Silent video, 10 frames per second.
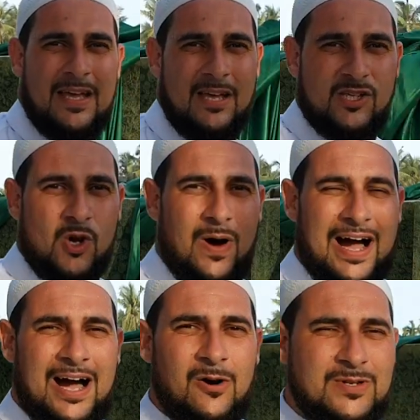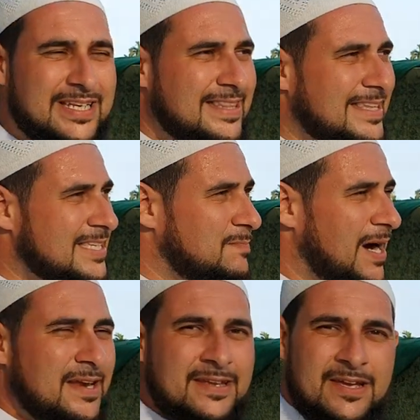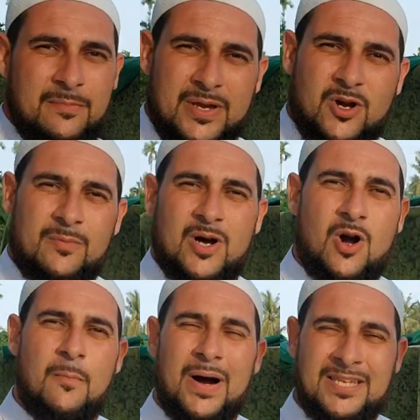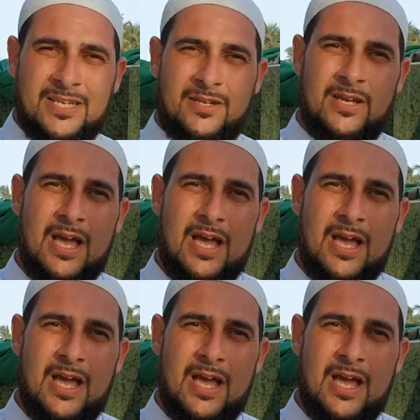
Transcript: so how did this man become a companion